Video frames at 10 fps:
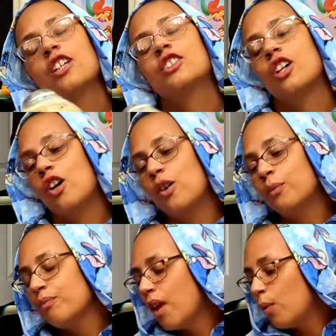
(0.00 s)

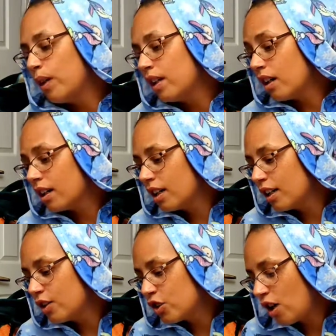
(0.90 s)
So we are gonna
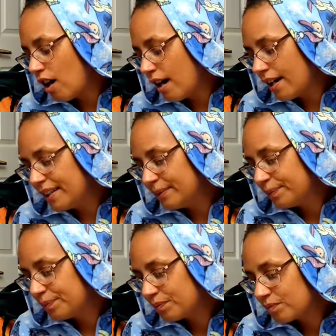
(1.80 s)
go try
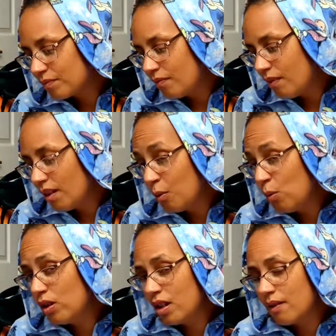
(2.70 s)

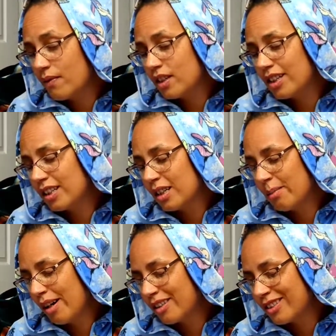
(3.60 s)
one of the Cookie
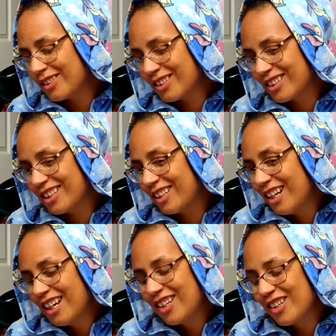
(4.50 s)
Monster
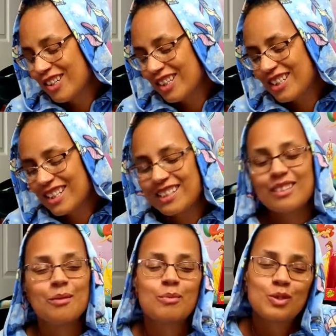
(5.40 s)
cookies because
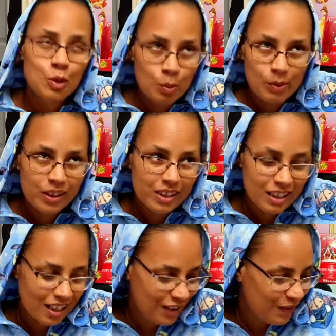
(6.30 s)
I'm super
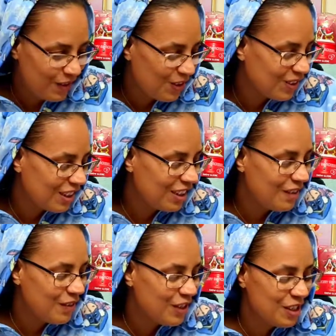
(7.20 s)
excited for those. I
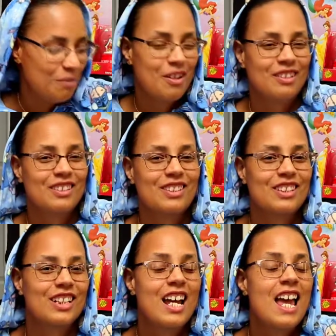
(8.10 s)
love Cookie
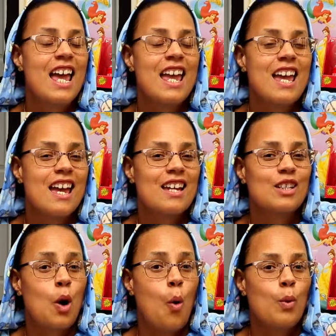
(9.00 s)
Monster
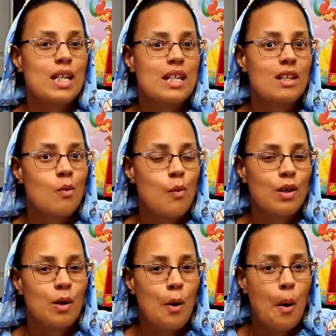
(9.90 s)
and we
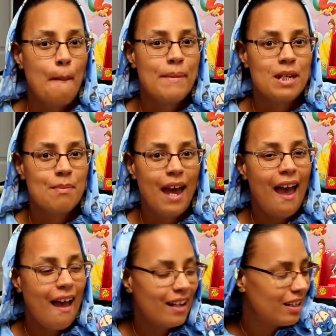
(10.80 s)
will be
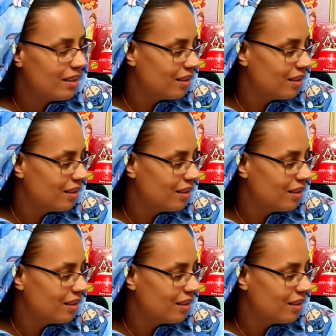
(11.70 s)
back.